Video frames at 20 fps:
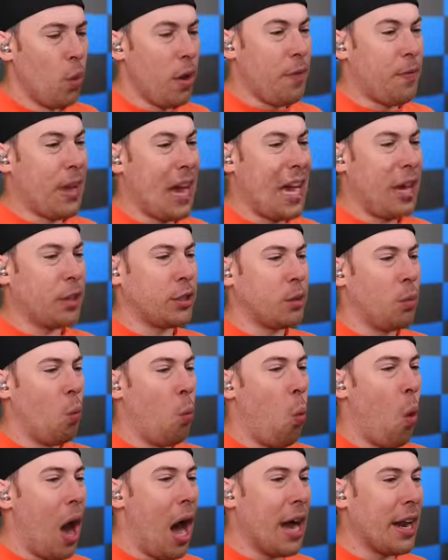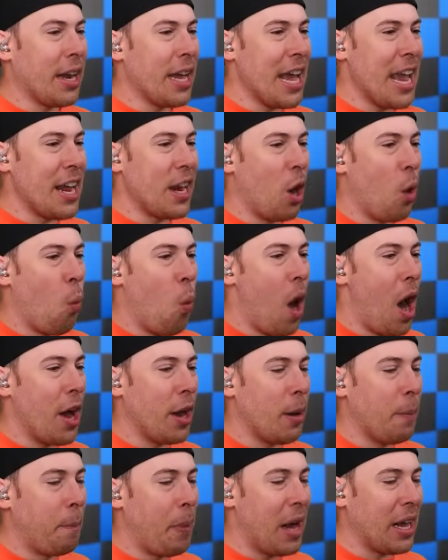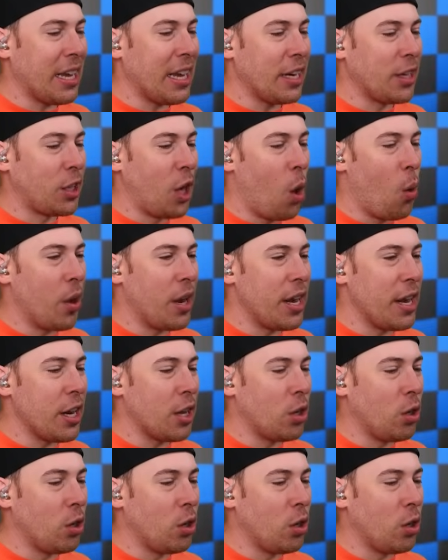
We've got some water and a water bucket going in the